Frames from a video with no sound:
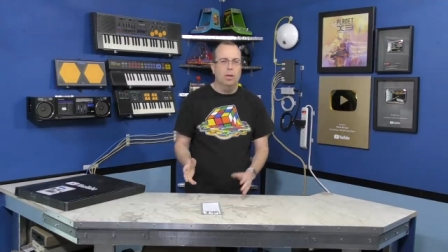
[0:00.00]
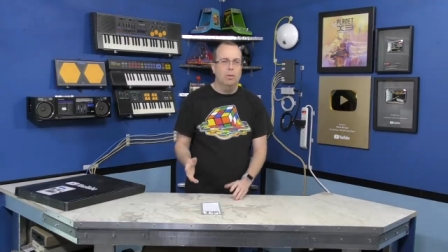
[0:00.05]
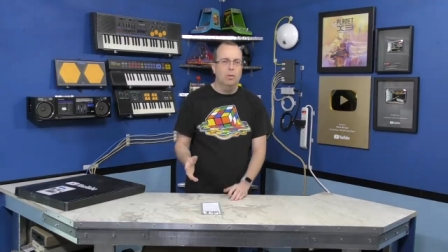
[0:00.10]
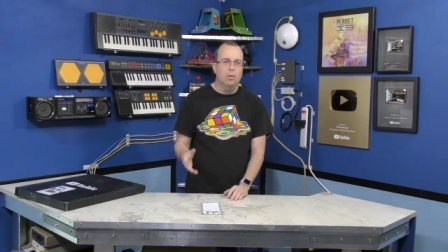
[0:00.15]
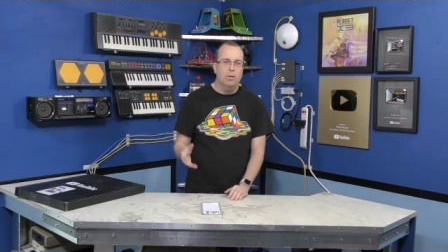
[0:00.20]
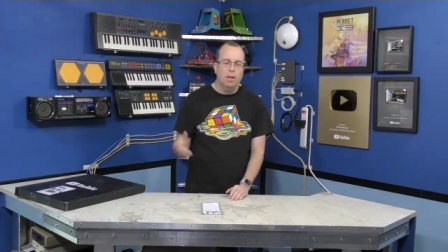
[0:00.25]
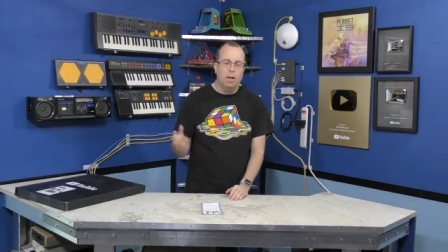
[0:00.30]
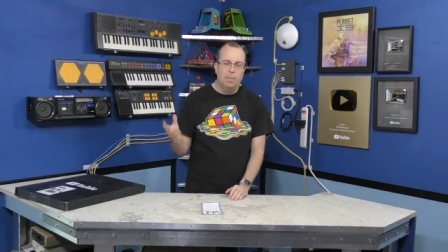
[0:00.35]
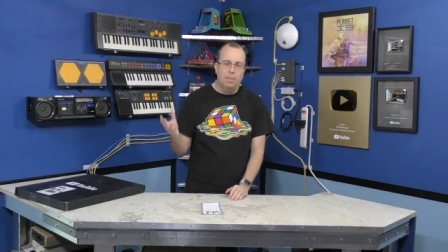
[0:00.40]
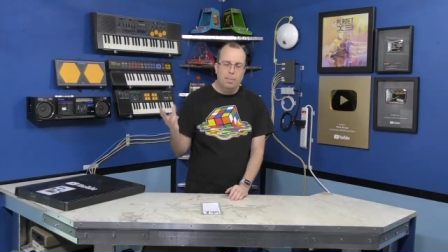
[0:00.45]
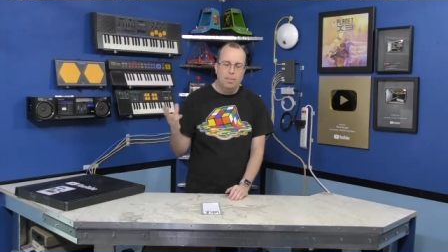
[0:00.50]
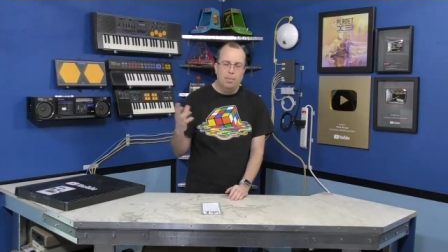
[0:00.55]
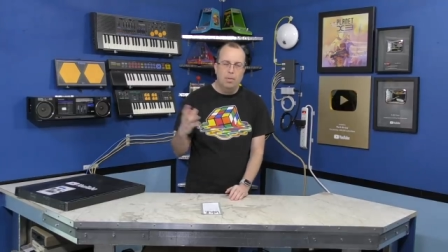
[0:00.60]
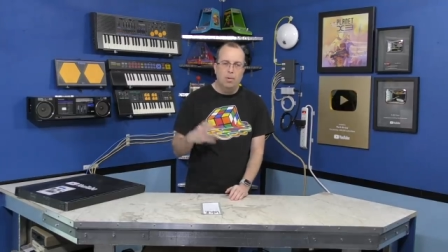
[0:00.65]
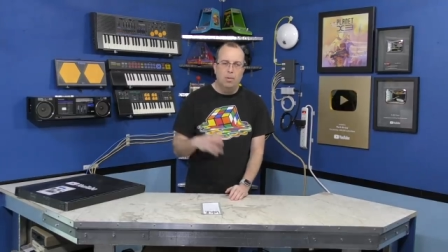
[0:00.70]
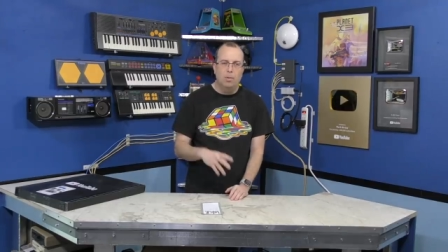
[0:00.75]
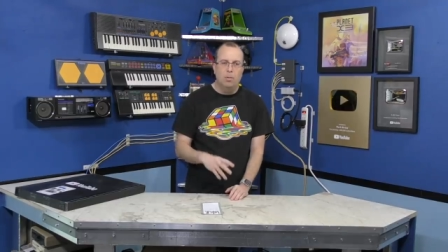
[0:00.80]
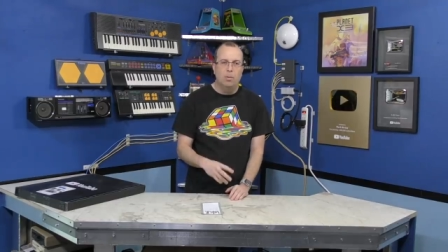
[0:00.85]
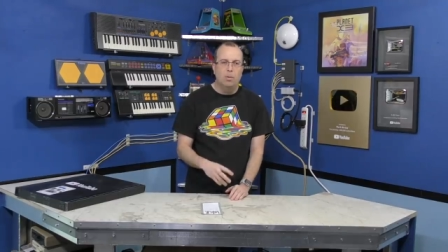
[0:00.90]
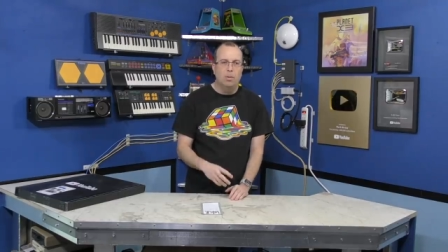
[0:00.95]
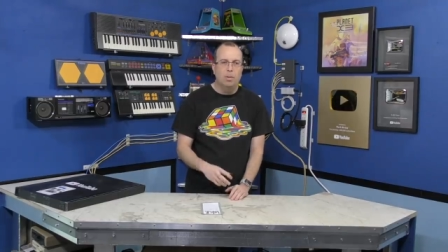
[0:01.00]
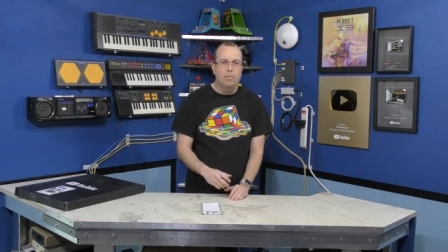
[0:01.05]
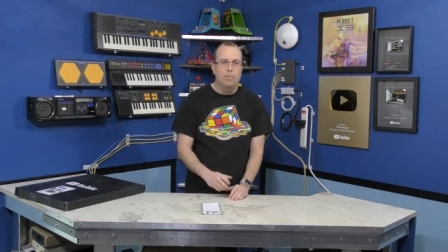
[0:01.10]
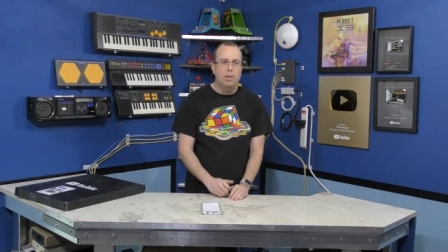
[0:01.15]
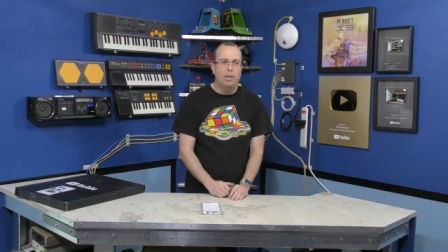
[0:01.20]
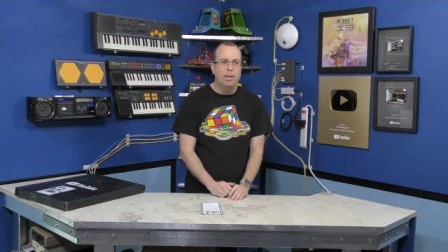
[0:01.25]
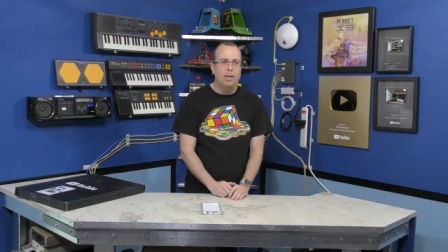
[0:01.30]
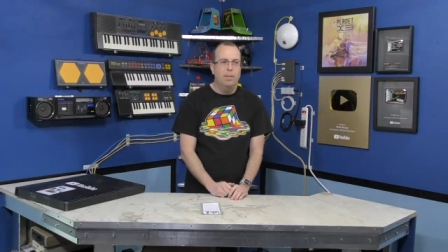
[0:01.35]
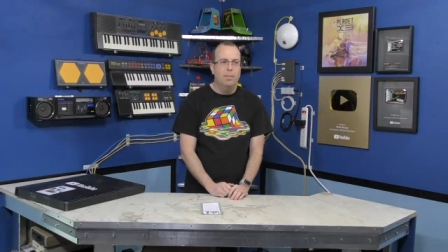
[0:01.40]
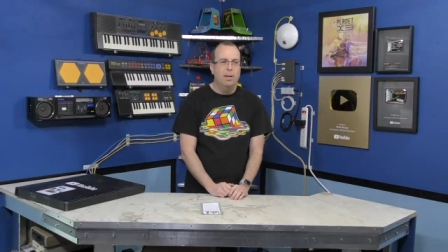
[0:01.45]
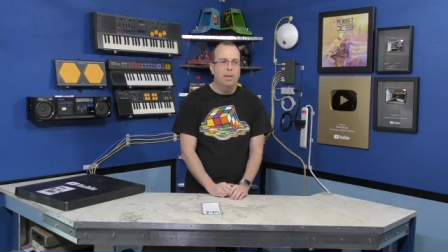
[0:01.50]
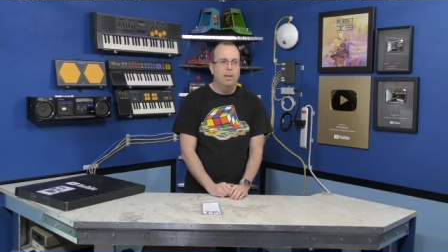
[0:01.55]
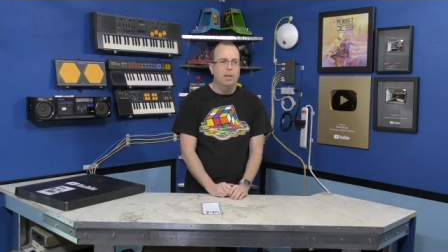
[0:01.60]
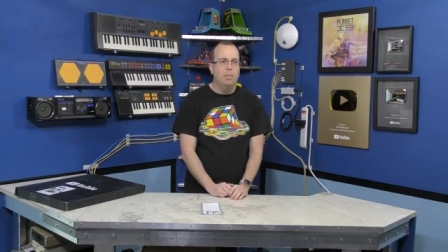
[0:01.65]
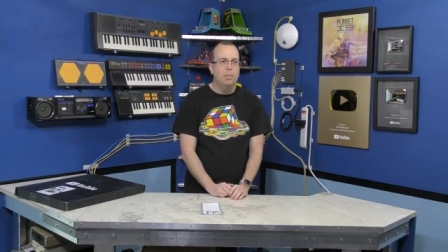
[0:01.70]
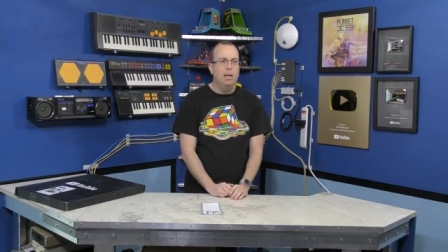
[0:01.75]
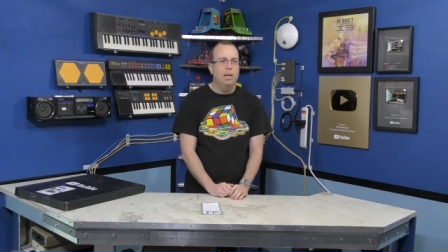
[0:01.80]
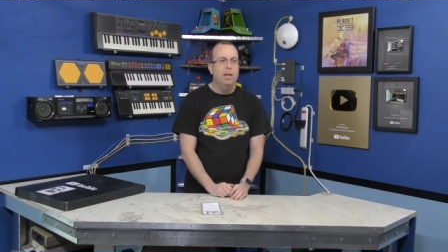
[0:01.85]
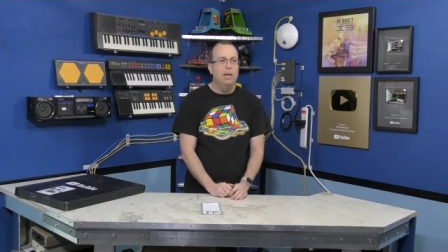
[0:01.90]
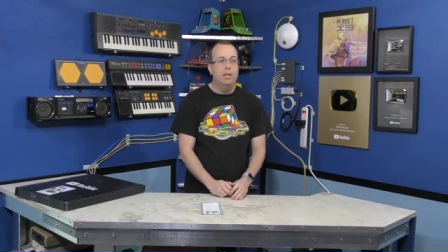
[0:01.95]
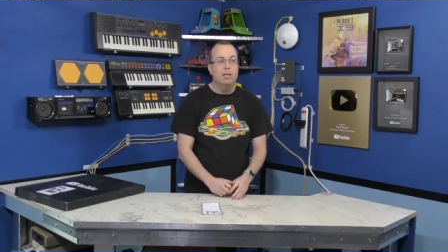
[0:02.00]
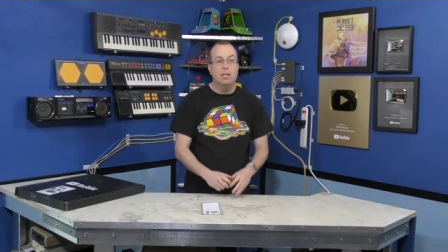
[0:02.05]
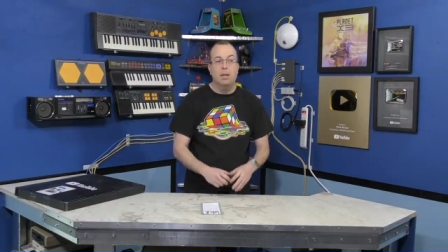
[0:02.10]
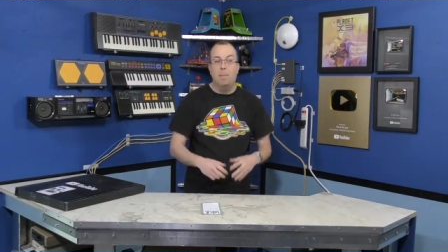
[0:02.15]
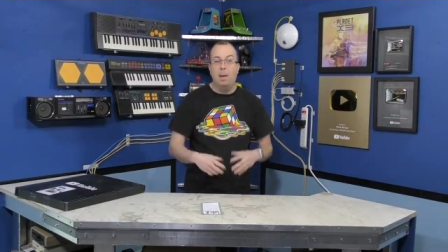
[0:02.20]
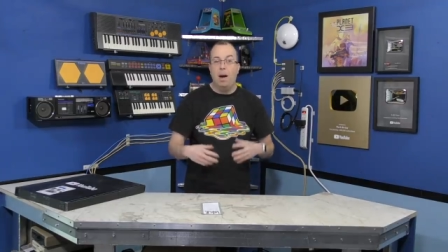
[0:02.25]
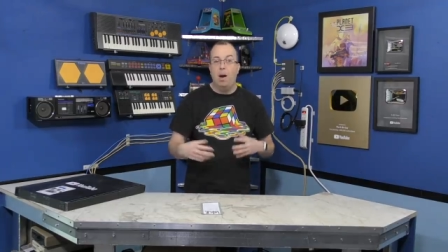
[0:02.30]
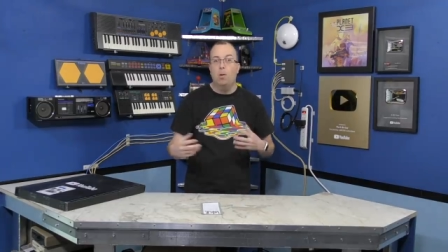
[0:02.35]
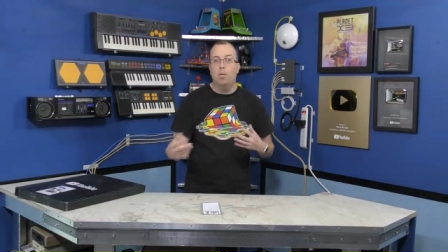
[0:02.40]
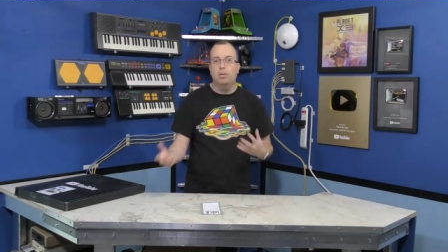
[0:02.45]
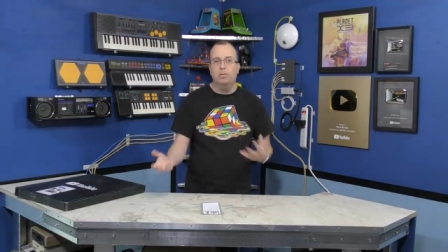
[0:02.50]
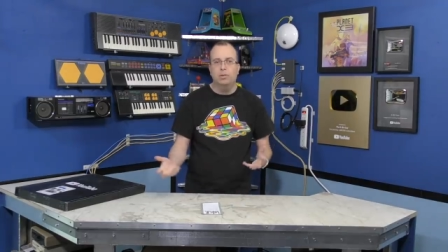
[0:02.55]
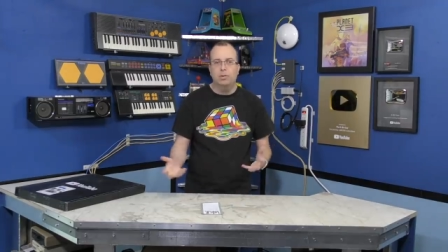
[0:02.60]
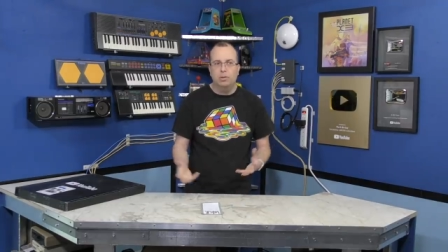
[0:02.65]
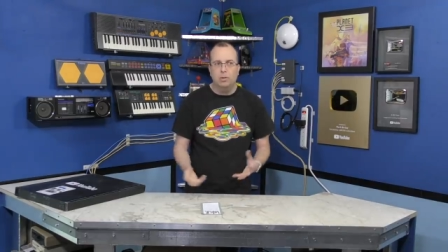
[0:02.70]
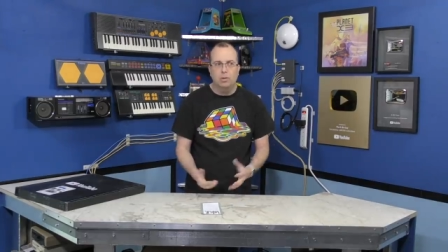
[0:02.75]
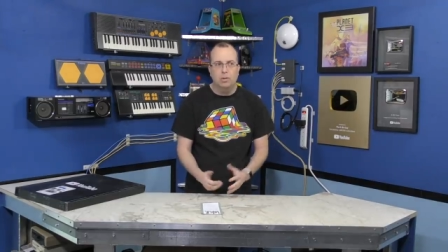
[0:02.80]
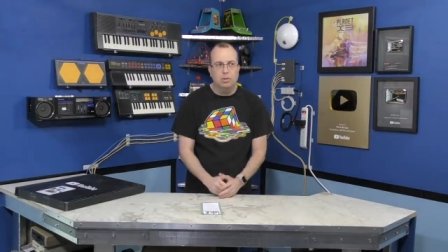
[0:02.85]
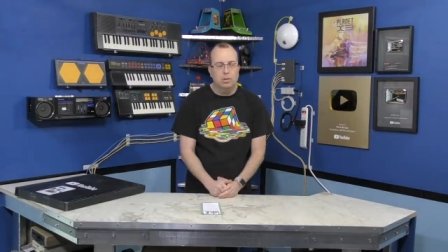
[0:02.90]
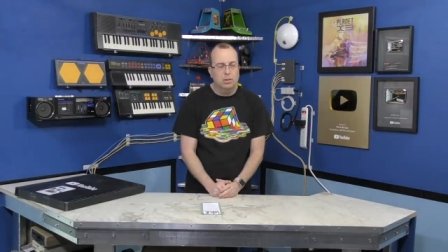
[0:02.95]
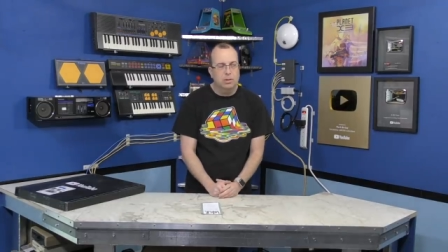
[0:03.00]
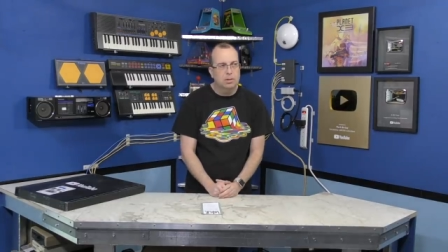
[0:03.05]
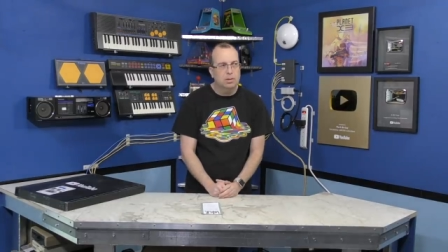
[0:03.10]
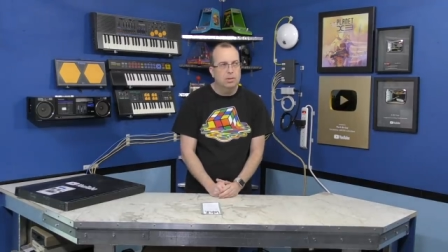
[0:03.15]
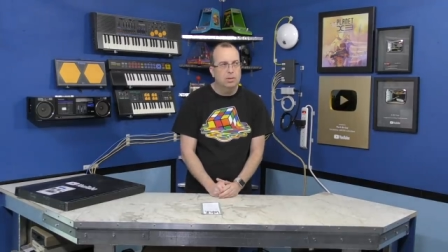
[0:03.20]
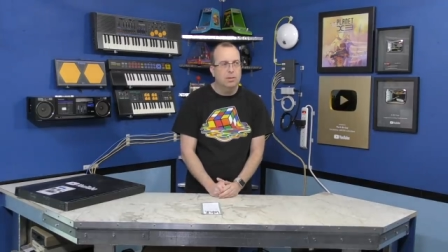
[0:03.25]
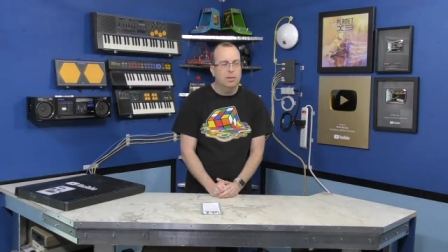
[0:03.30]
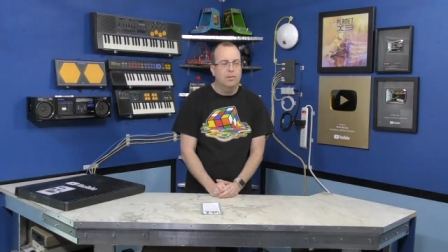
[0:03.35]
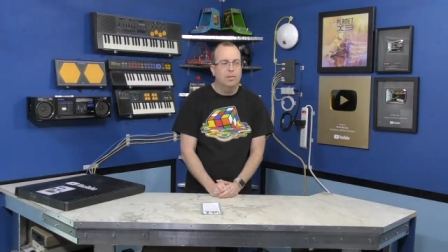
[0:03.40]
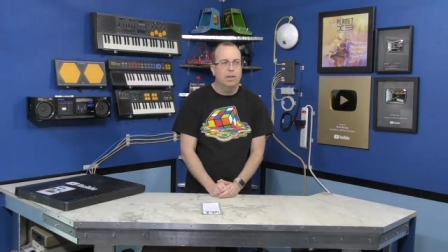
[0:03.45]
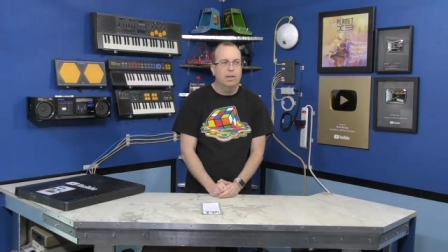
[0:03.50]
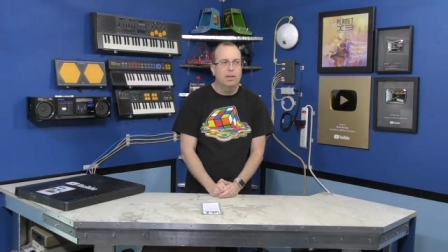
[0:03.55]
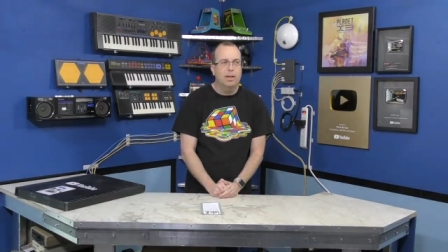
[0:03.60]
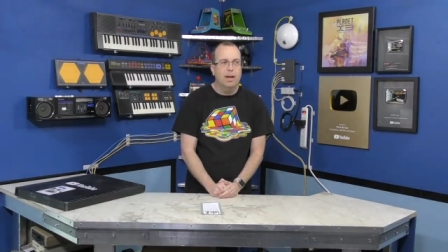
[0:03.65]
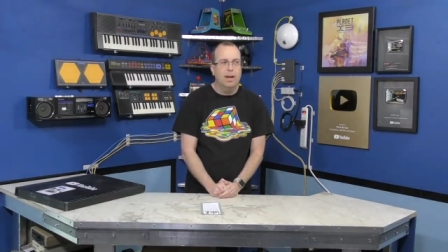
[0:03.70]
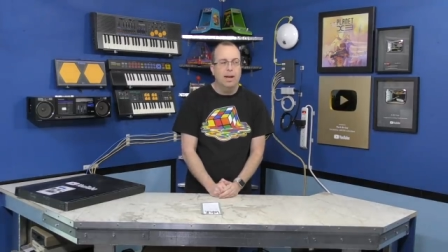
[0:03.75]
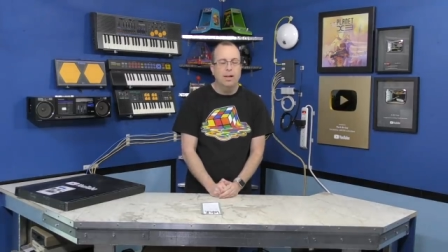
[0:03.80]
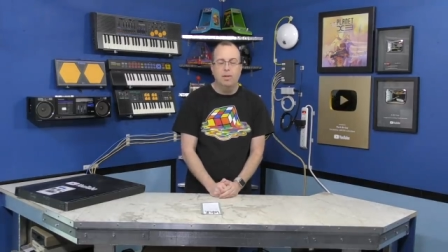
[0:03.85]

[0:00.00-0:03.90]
I know a lot of people have been emailing me because I'm out of shirts and stuff like that.